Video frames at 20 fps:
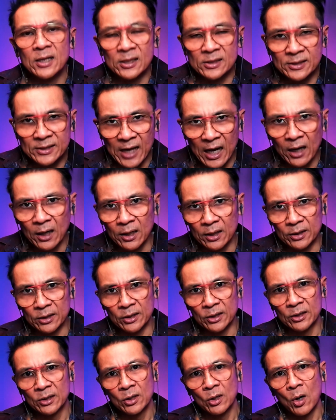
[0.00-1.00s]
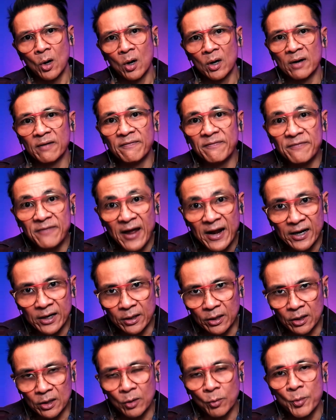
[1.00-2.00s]
the seller or the
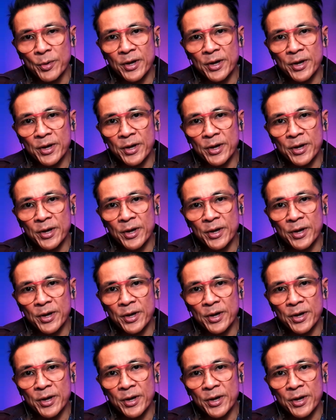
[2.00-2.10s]
vendor,